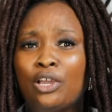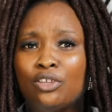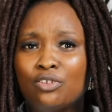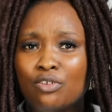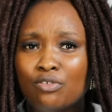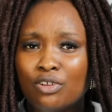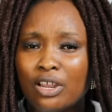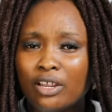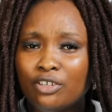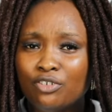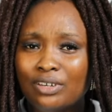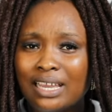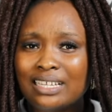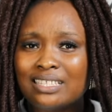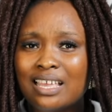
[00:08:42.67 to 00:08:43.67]

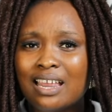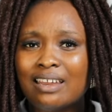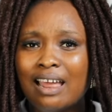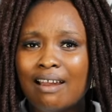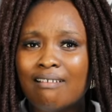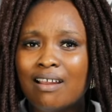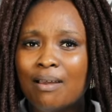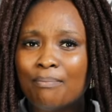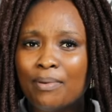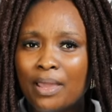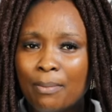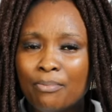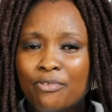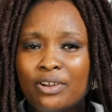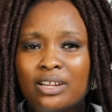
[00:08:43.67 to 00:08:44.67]
United Arab
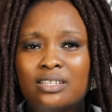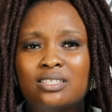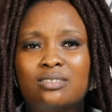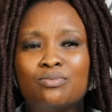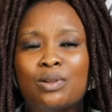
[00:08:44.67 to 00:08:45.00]
Emirates,